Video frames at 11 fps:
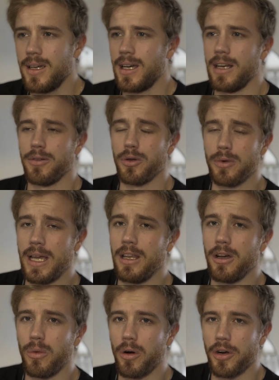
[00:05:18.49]
And if you really
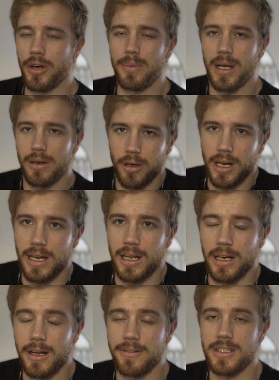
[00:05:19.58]
are worried about not hitting
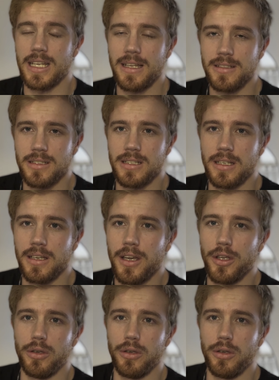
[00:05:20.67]
enough intensity,